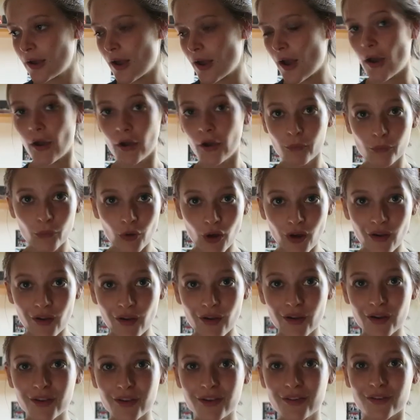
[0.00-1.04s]

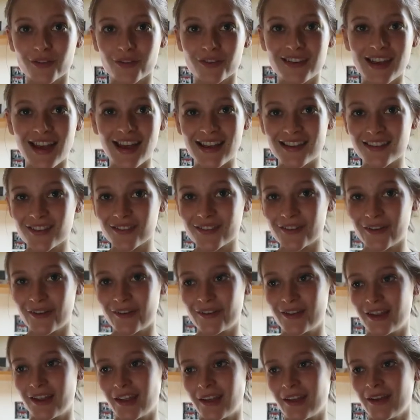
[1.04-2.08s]
homework, your tests
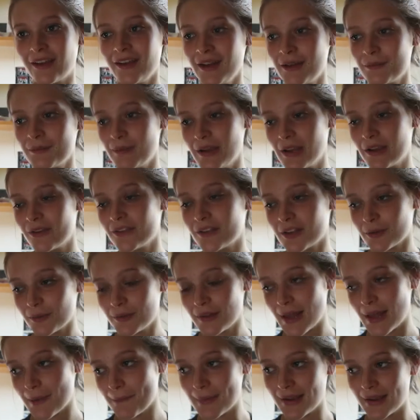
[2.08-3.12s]
throughout the year. Being on top of
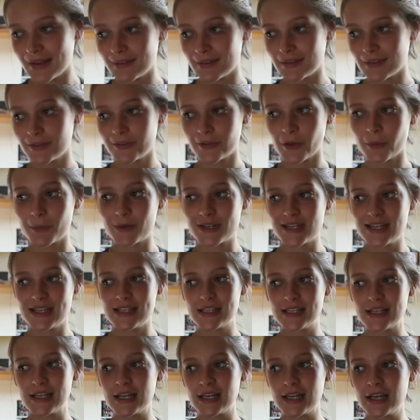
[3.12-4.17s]
them makes it so much
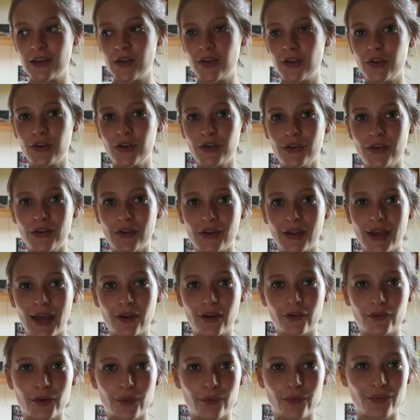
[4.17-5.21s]
easier to get
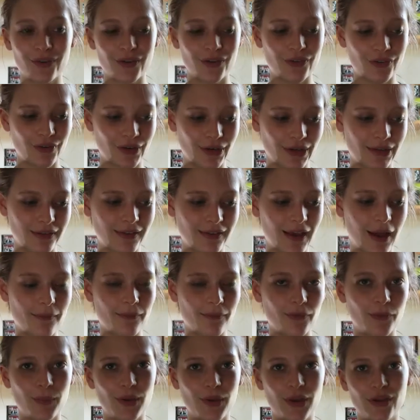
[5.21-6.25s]
on top of it during
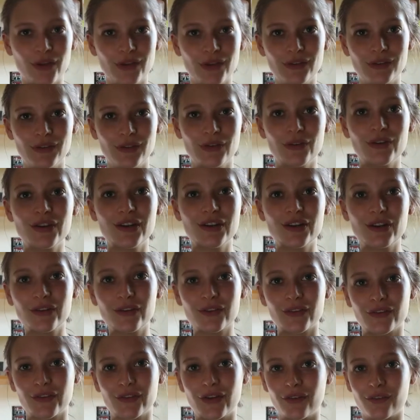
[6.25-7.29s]
exams, because you already know
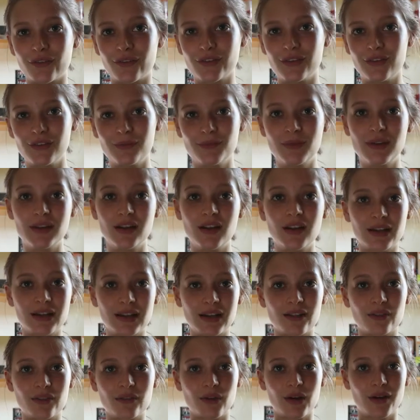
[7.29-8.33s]
the stuff because you've been learning
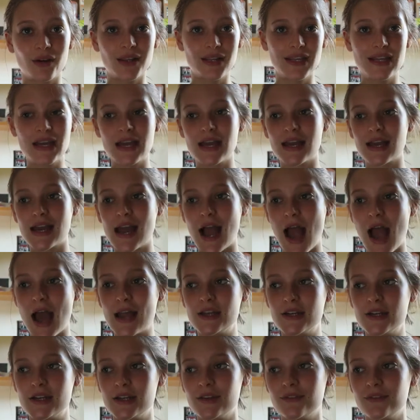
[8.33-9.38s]
it throughout the year
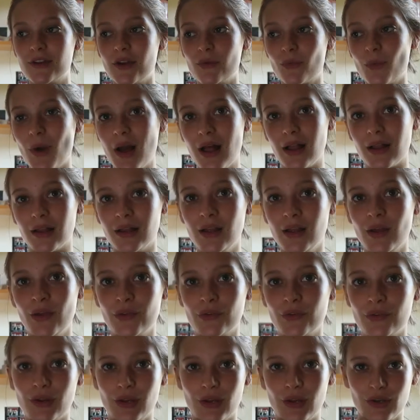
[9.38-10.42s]
and you've done well.
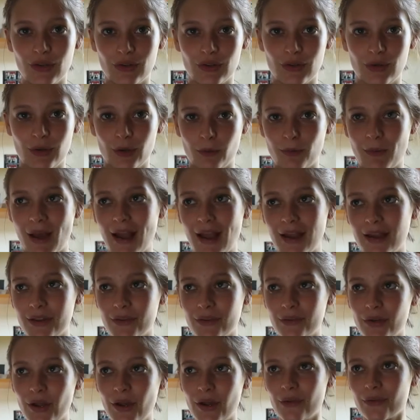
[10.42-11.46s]
So you can just look back at
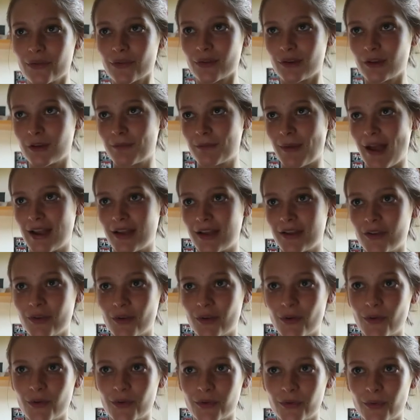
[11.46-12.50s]
your notes or look back at your
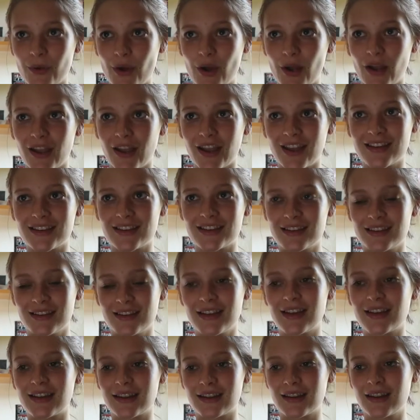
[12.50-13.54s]
coursework and
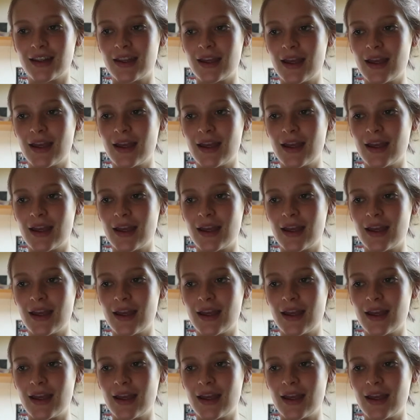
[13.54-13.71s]
think,